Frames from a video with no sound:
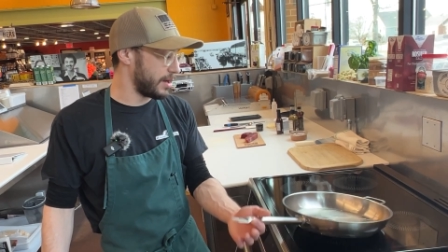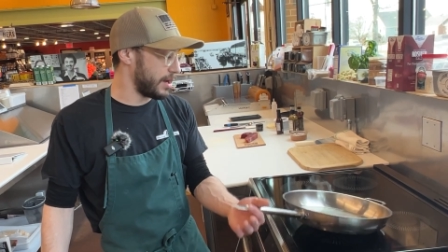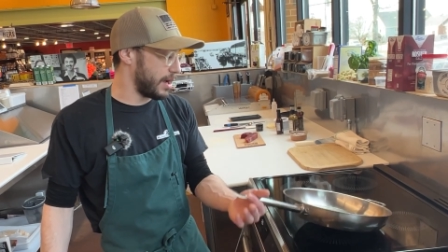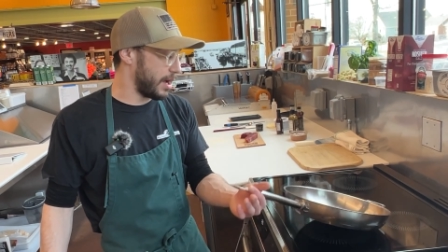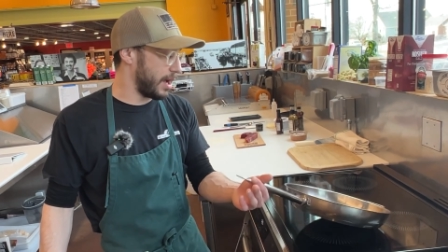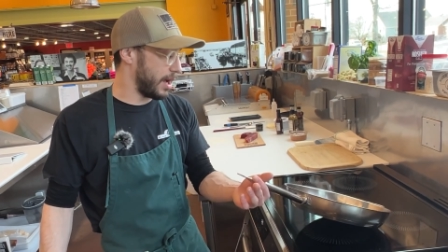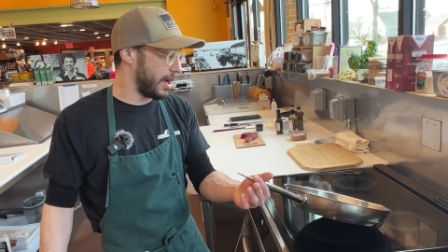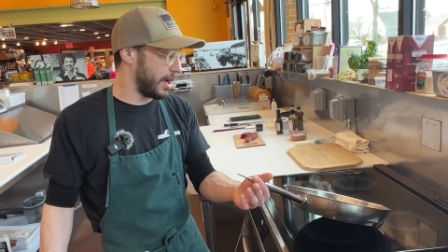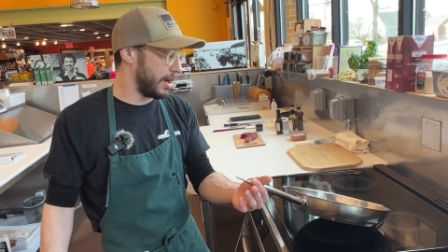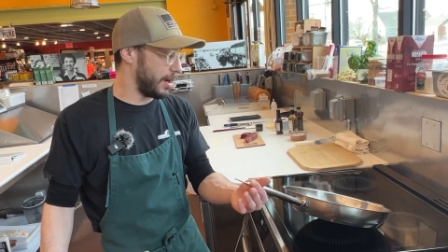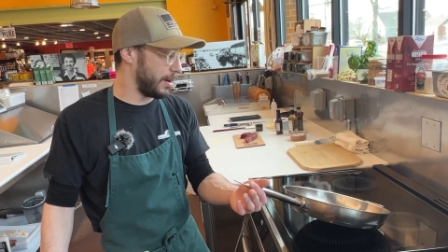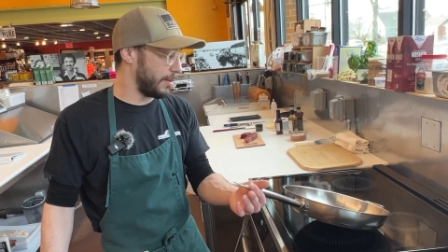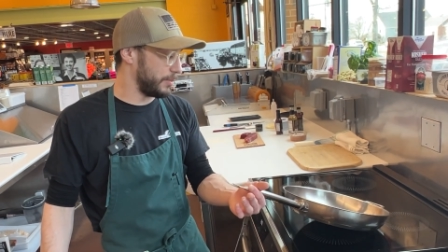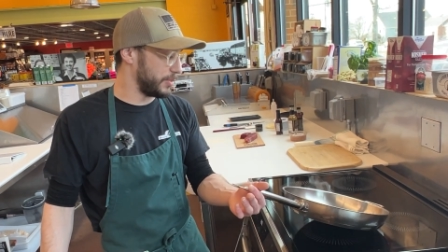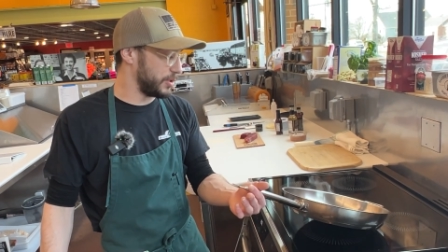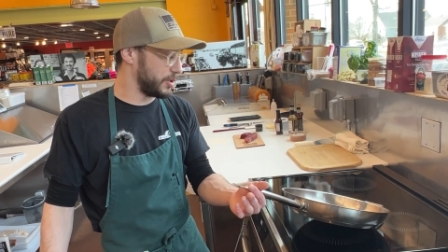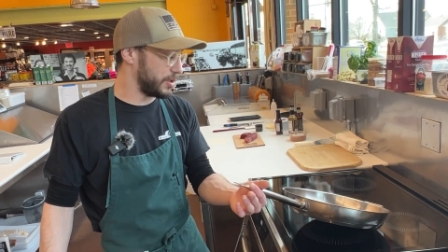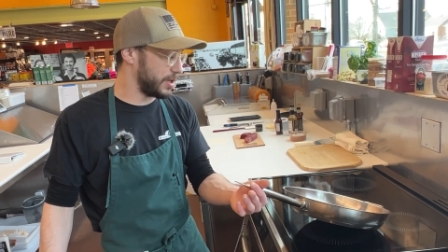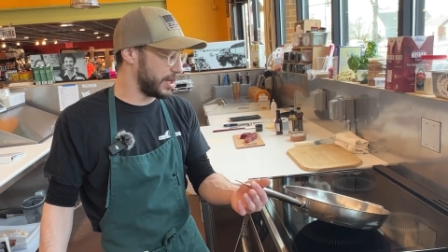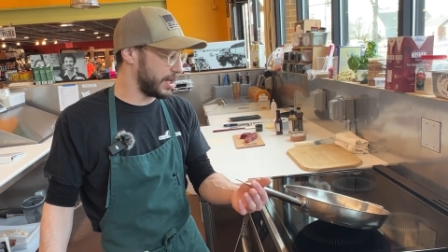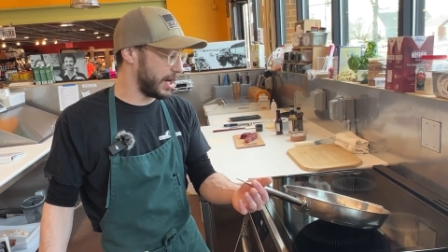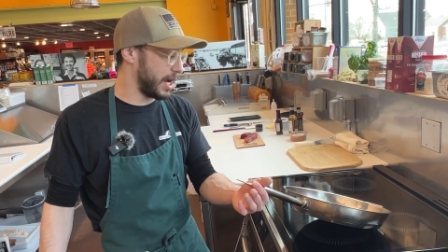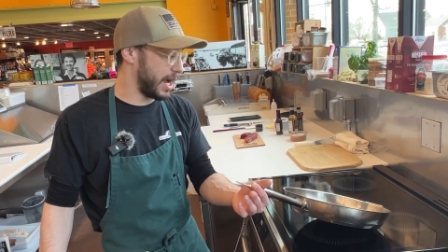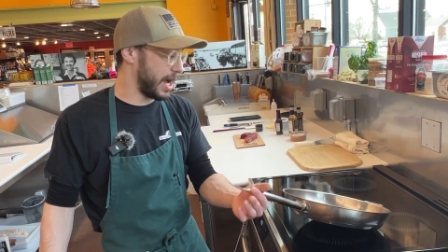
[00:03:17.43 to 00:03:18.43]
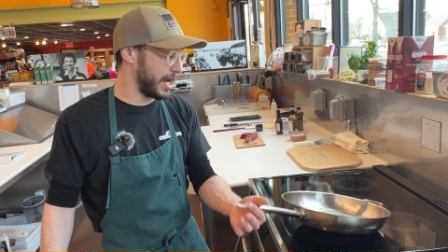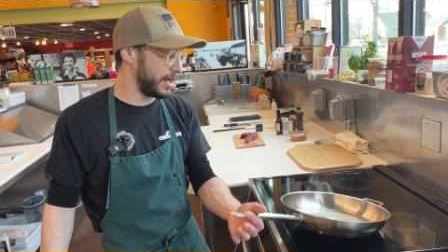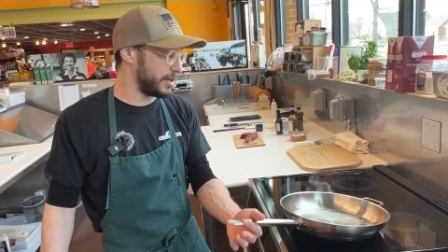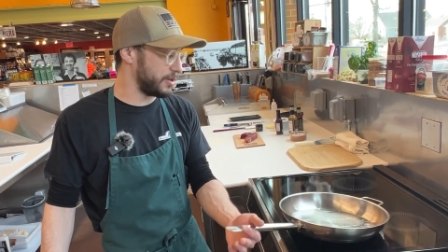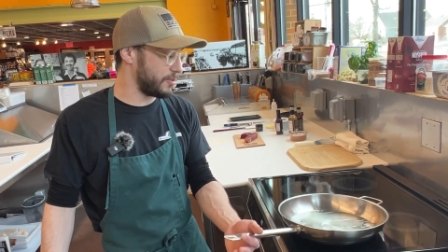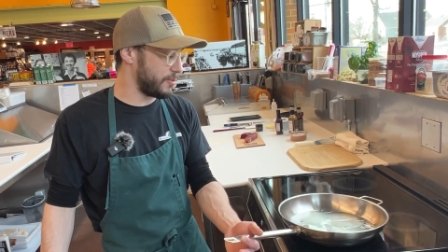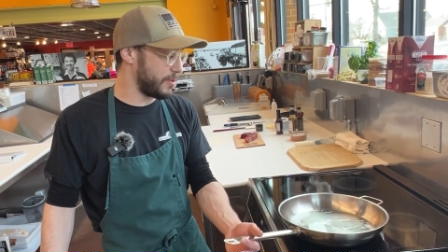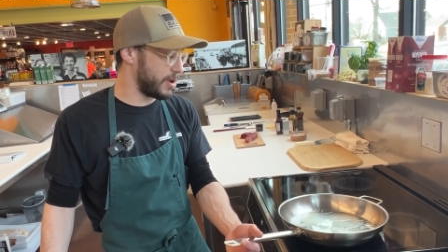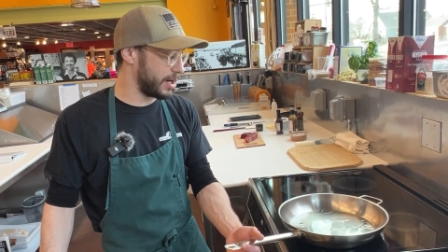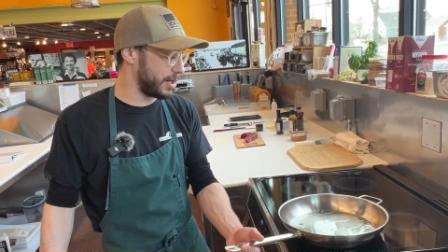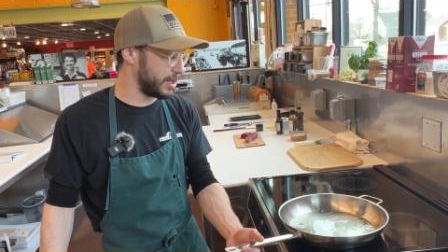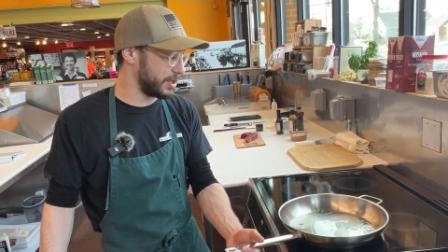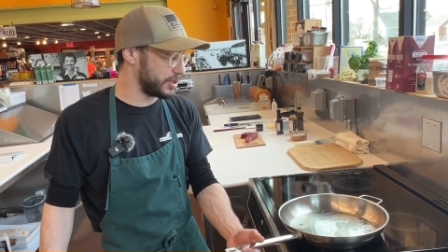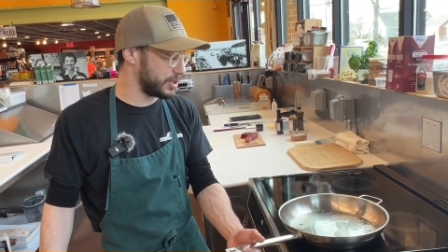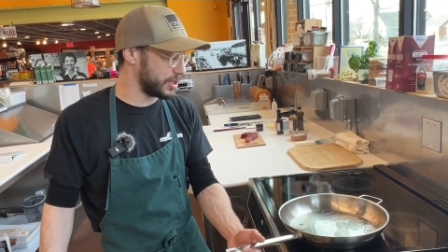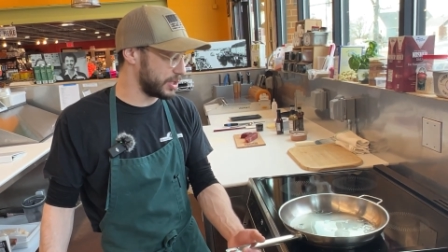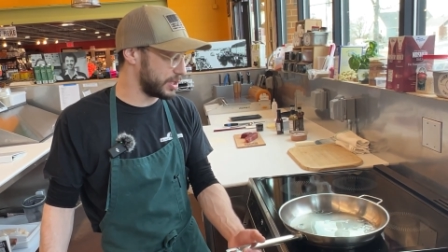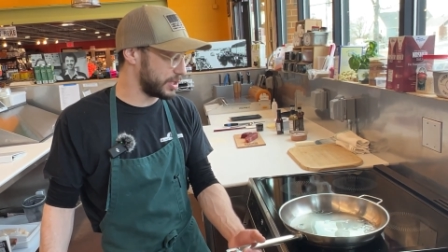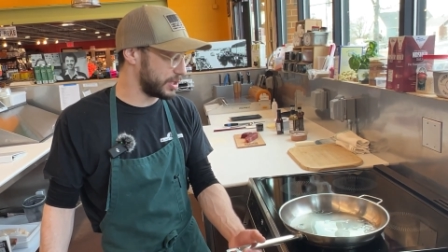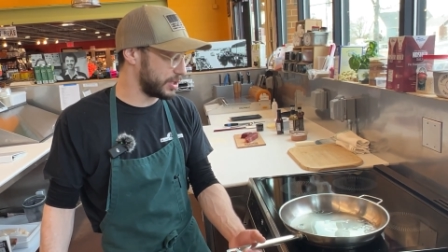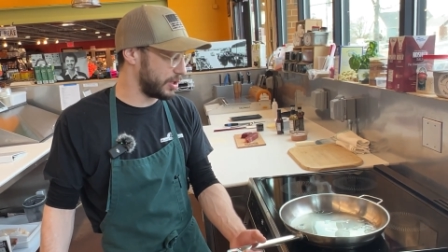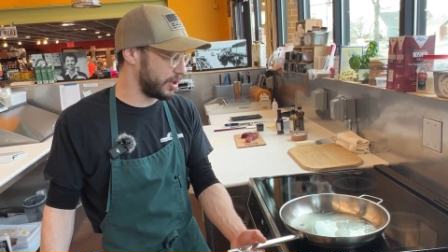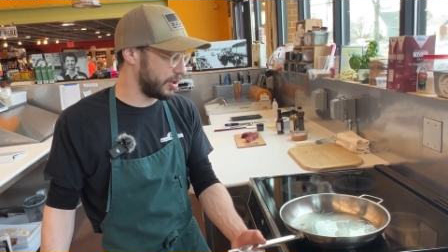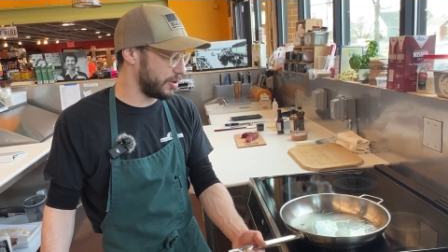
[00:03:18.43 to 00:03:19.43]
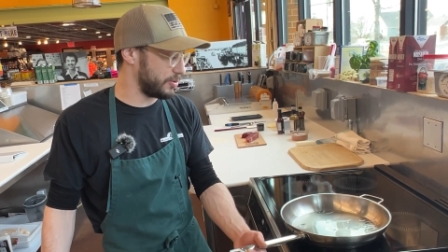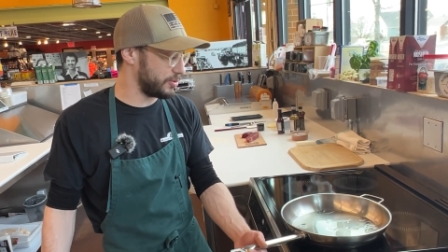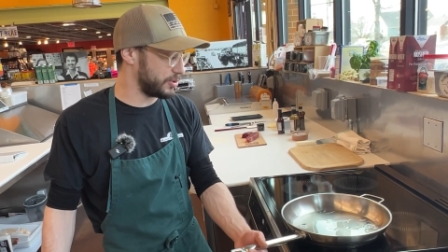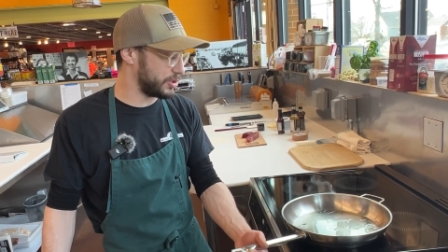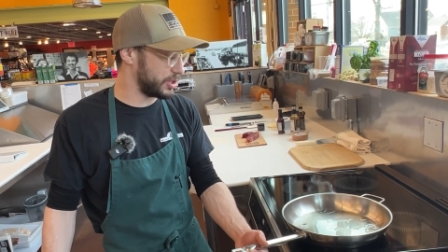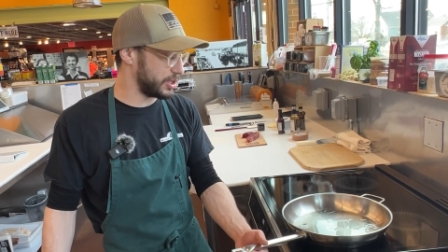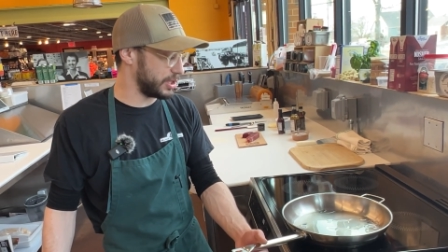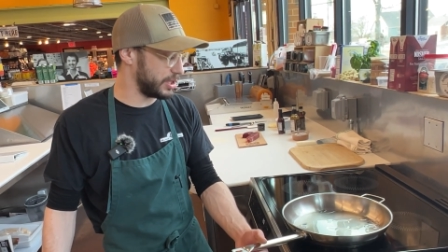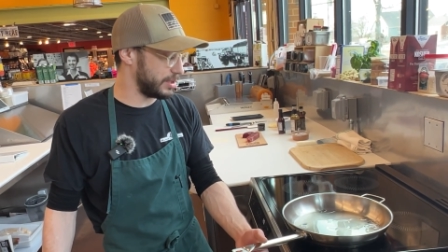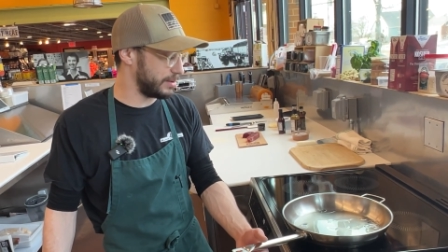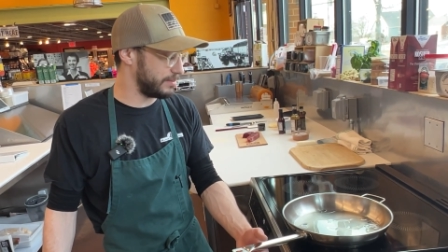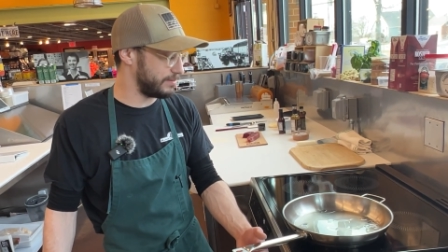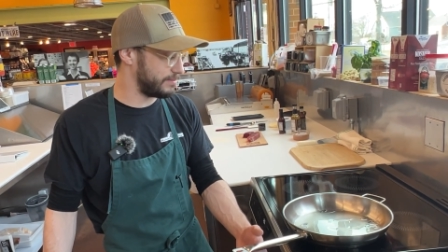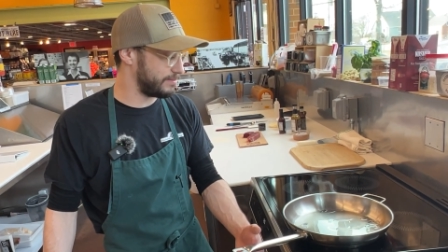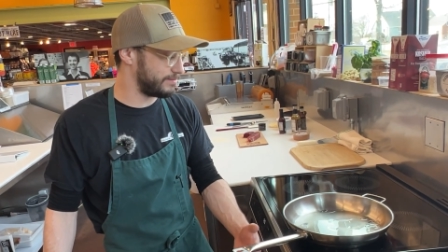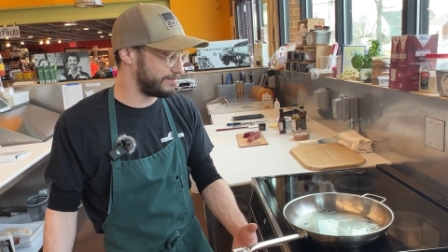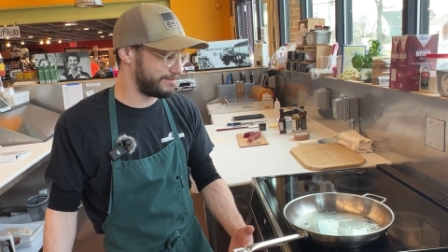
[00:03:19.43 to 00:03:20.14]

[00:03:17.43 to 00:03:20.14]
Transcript: You kind of want to just go to